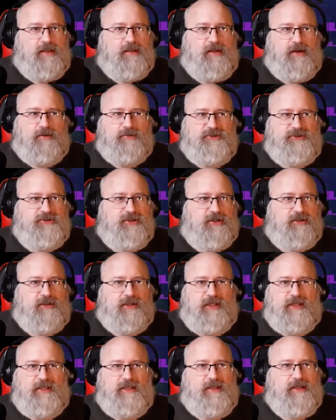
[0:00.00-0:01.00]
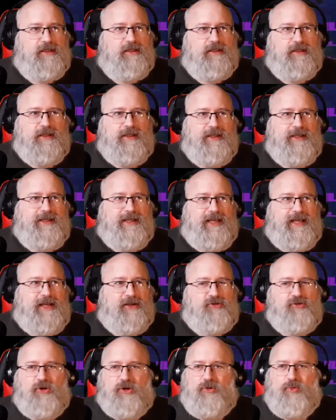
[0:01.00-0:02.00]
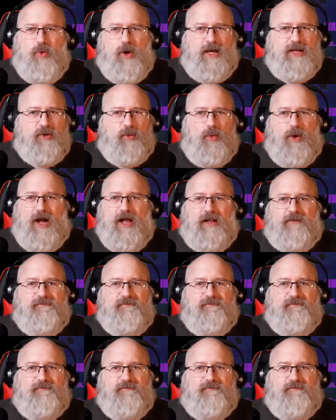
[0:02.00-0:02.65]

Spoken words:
Certainly it took quite a while